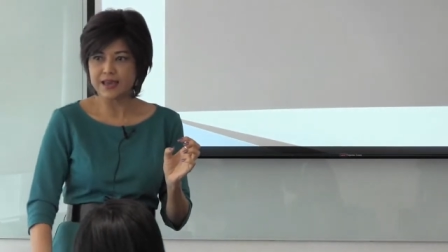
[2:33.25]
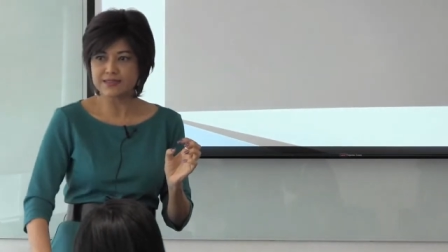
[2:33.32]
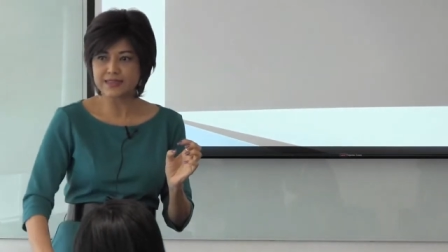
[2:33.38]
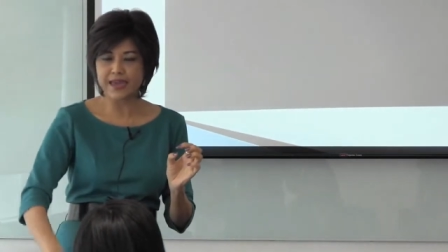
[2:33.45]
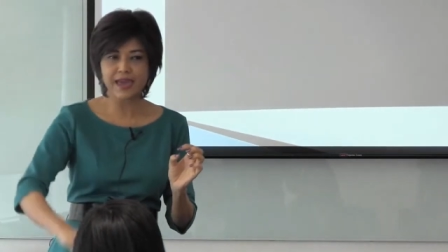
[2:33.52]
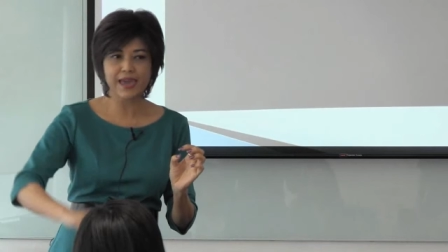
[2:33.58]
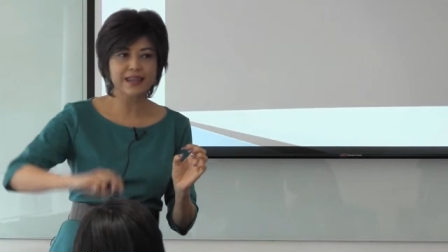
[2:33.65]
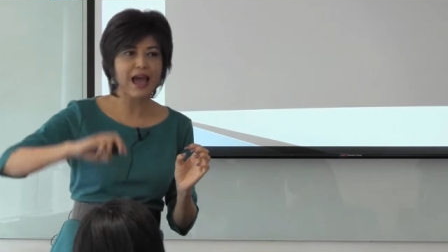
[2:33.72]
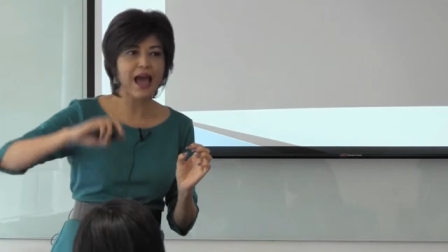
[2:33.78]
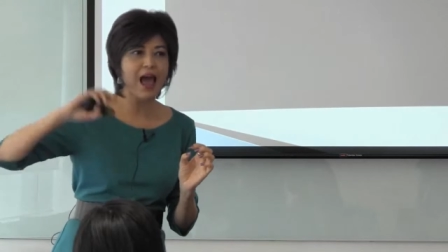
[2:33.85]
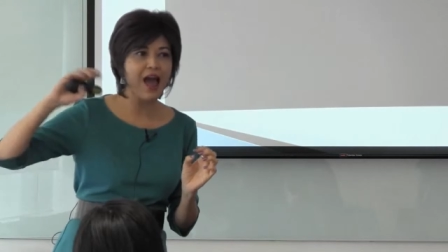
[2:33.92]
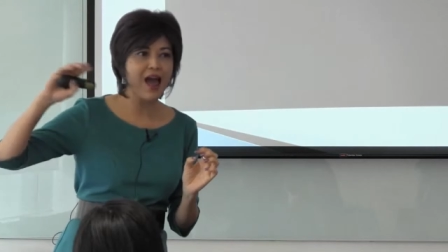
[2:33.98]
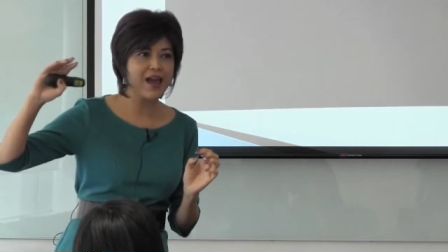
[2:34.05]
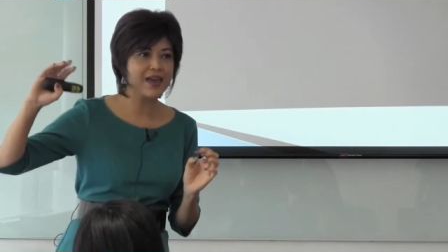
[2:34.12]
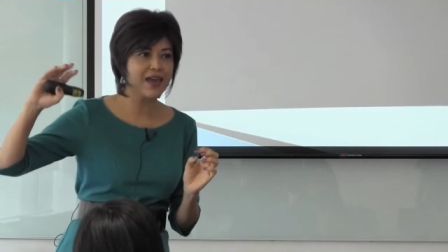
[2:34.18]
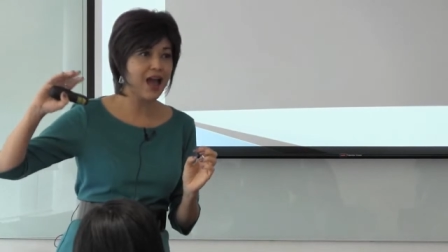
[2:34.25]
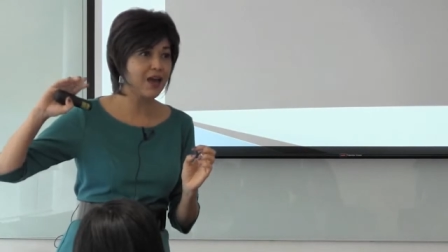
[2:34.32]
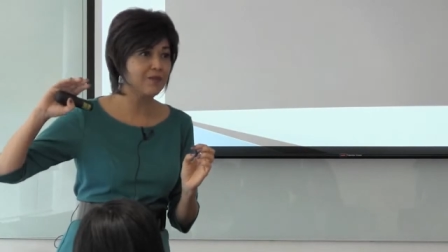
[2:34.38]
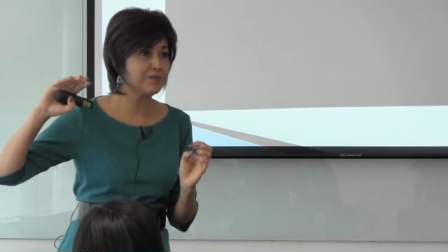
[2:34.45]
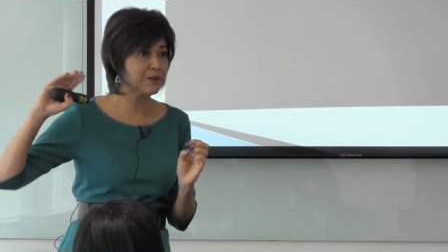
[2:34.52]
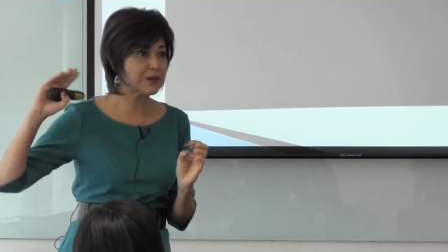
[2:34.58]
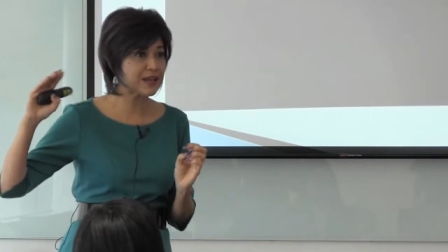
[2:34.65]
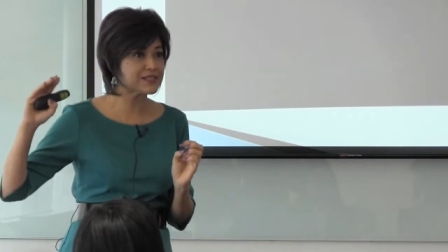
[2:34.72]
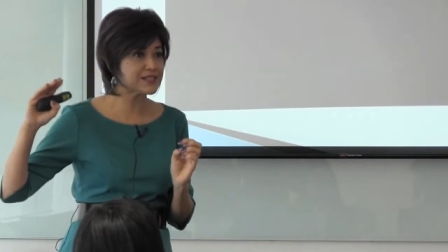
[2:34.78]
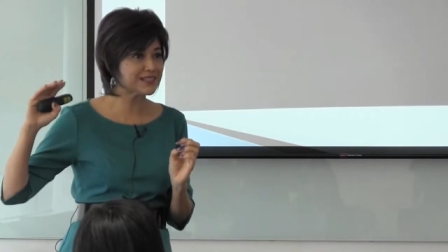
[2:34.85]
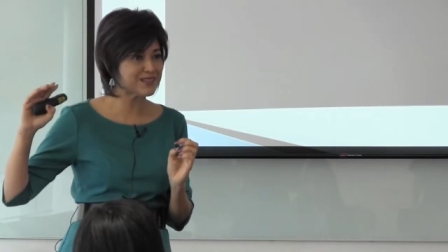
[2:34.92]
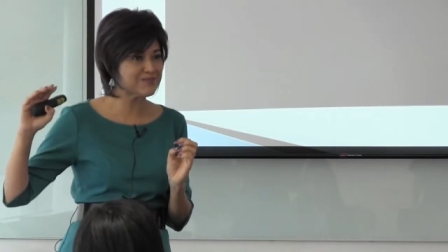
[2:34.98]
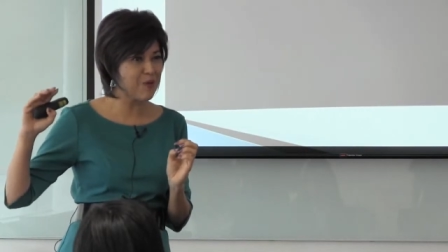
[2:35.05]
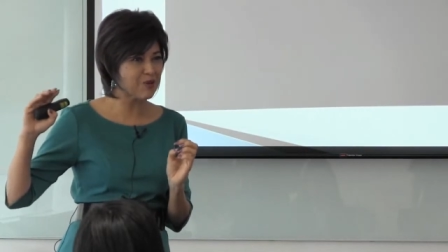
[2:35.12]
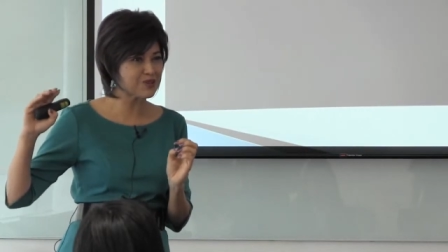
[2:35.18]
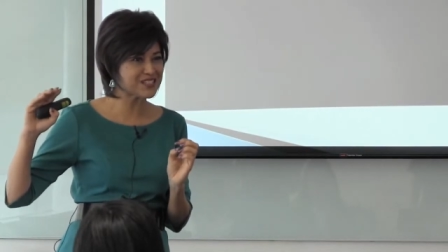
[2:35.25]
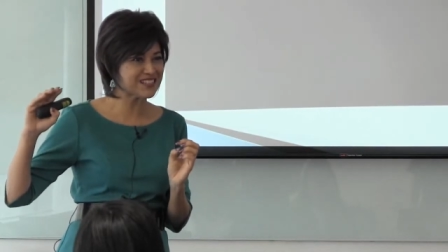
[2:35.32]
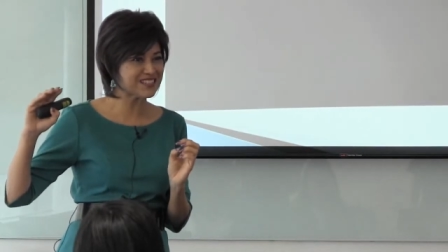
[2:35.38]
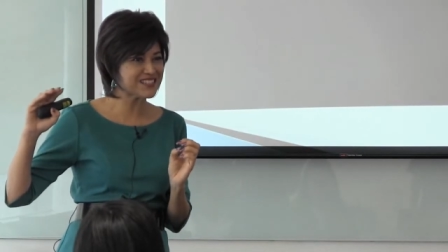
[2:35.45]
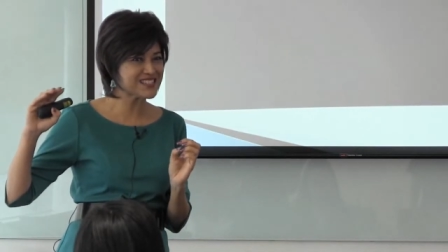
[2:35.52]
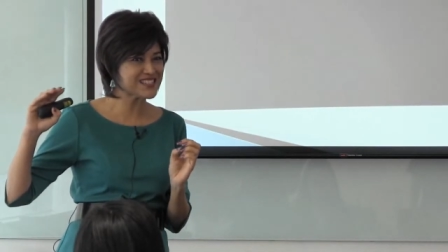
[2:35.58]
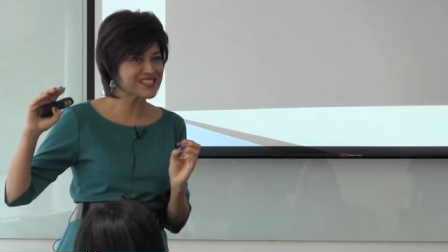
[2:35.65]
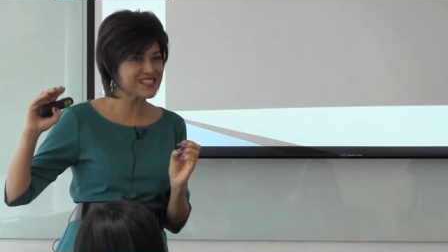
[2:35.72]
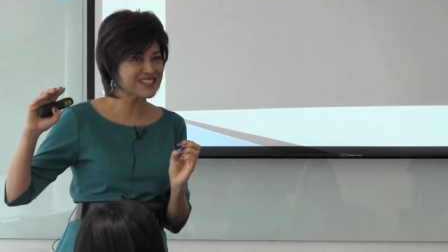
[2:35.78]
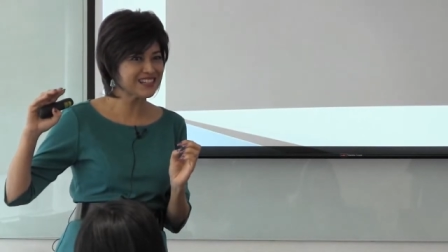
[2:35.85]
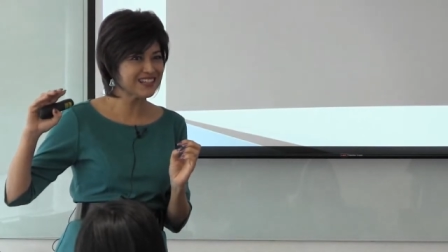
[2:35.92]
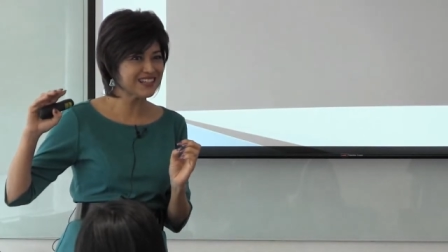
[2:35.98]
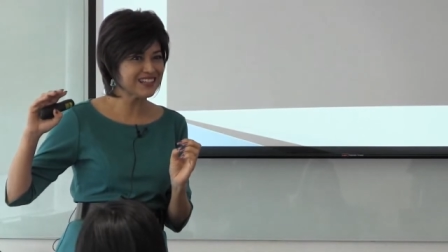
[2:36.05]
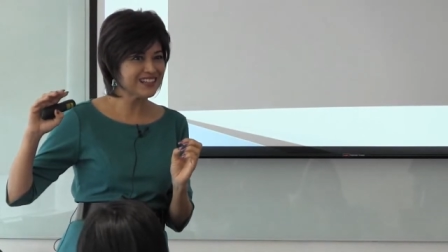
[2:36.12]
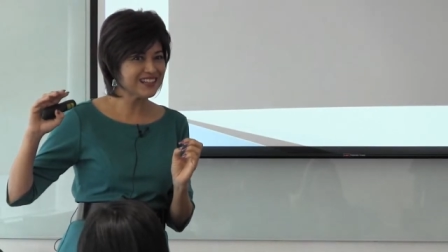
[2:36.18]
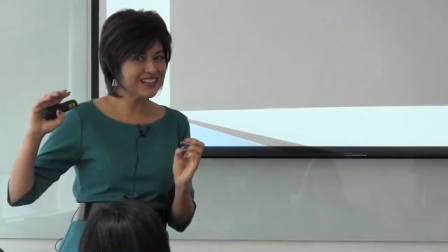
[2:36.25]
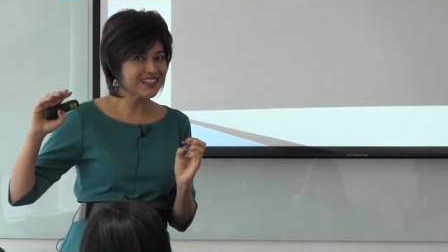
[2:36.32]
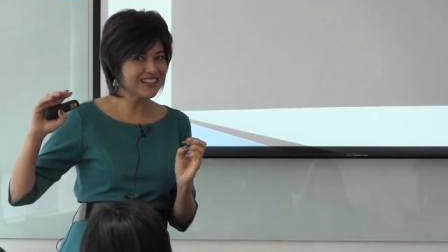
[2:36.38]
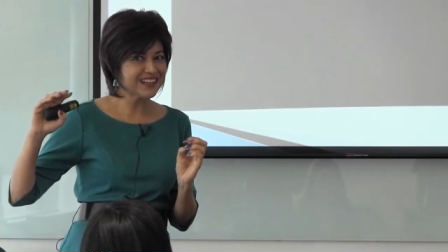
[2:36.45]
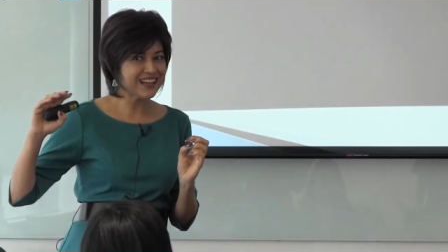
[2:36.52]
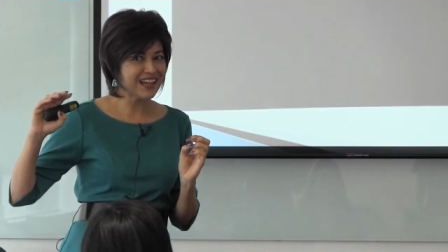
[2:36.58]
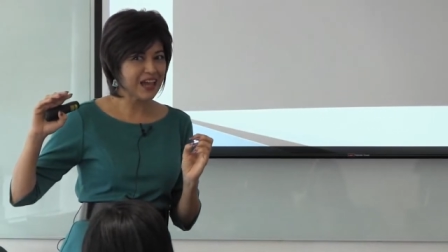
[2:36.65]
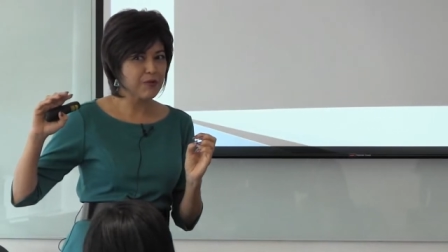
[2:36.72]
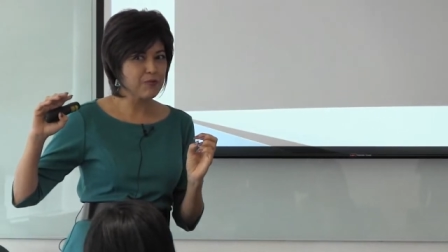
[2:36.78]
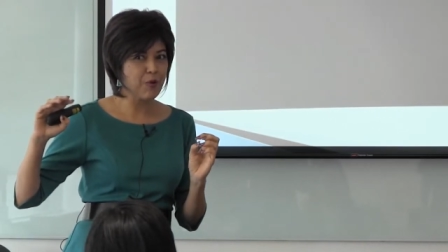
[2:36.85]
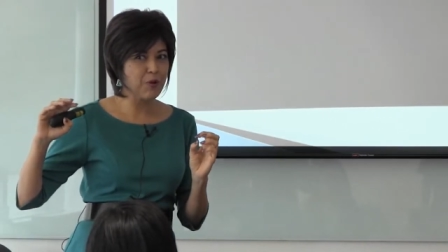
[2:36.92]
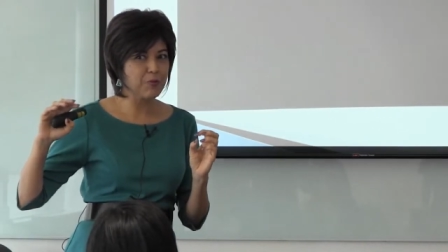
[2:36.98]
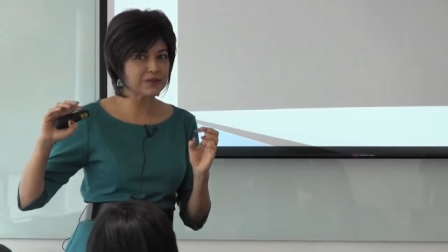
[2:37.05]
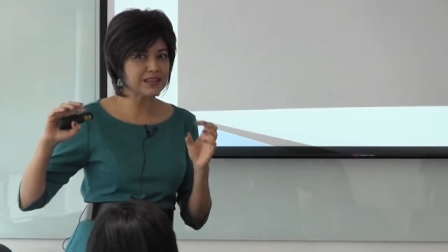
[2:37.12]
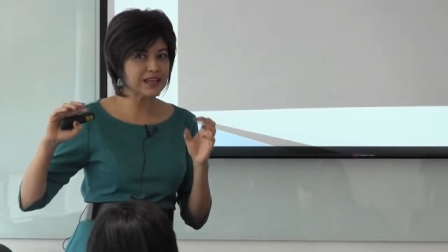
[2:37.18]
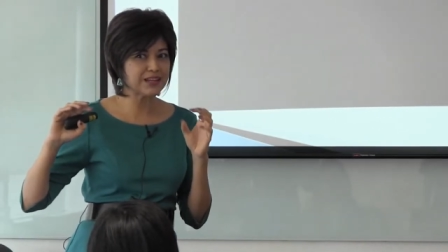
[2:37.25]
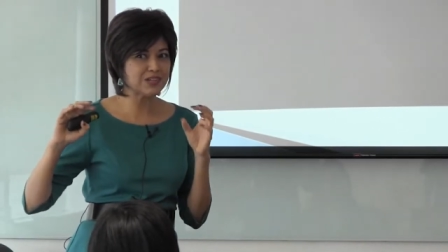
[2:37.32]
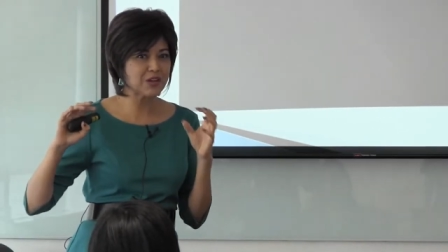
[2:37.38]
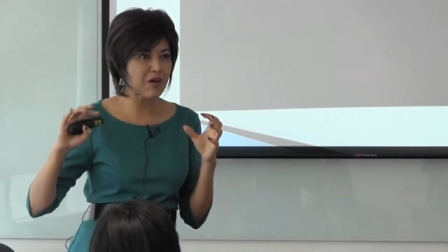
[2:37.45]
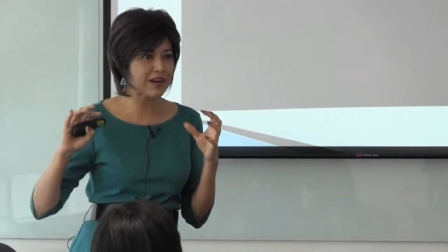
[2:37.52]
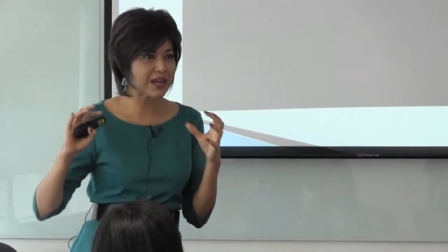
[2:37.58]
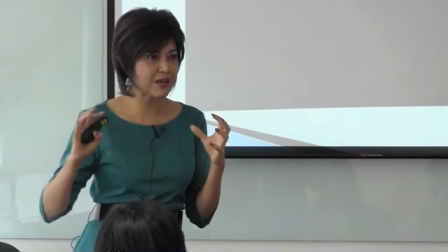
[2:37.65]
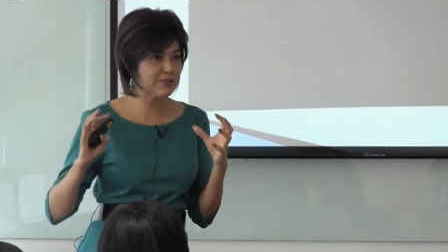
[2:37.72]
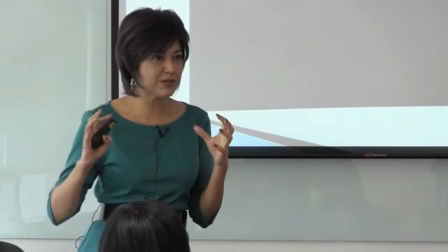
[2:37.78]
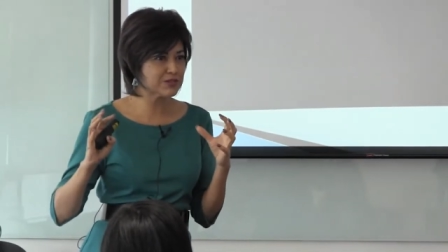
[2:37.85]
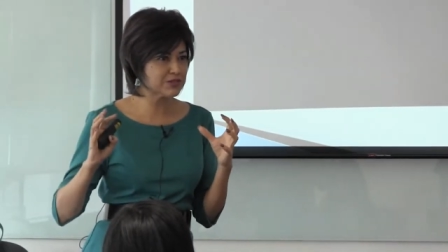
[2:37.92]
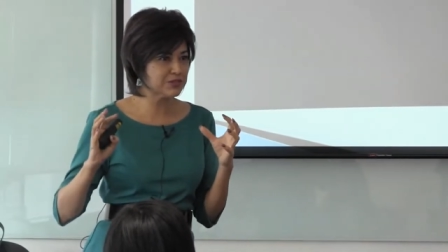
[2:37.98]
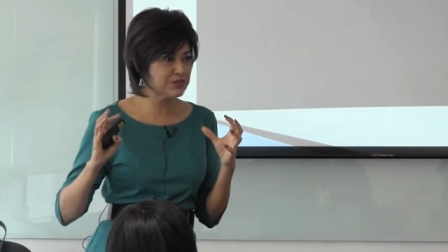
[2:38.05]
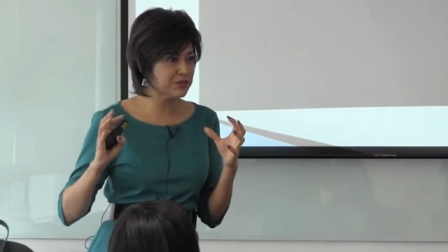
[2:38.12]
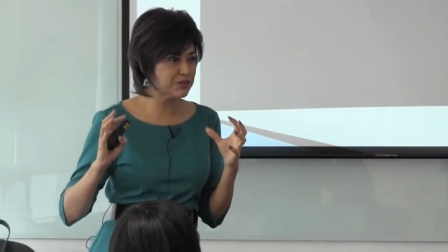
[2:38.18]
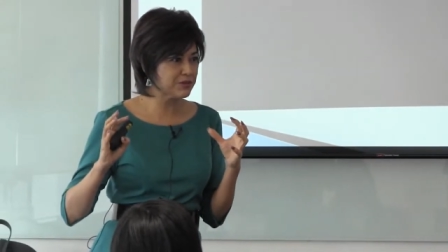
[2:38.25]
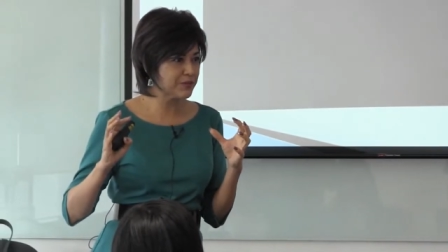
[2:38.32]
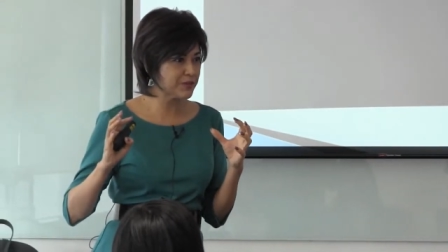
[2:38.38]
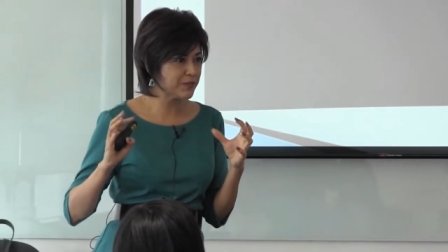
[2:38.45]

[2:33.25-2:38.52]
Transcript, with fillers: They had high unpleasant emotions, and what were they not able to do?